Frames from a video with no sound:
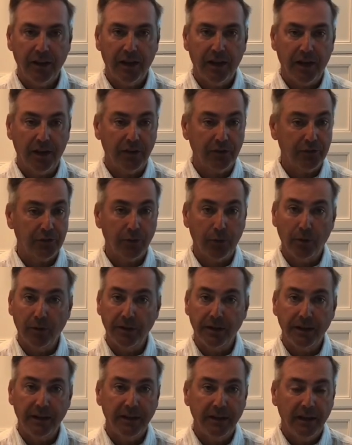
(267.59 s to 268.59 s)

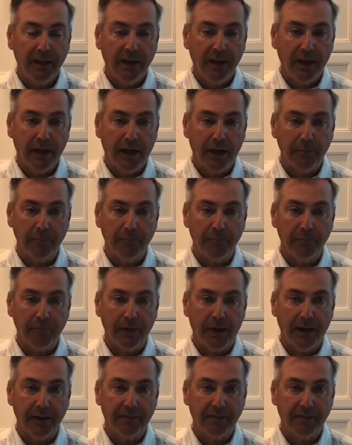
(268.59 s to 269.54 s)
Stoli, I